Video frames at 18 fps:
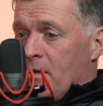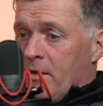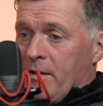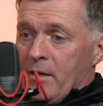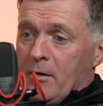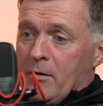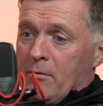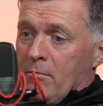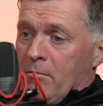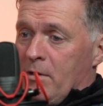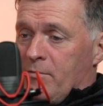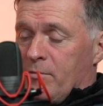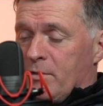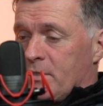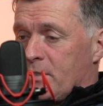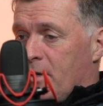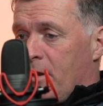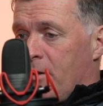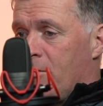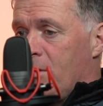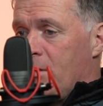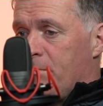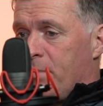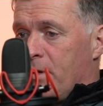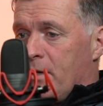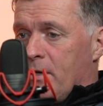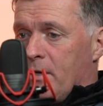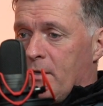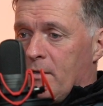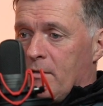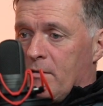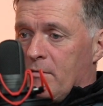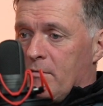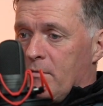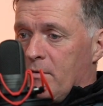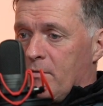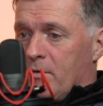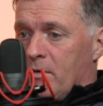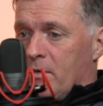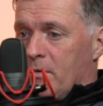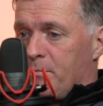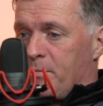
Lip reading: Now everyone's got an iPad, they've got a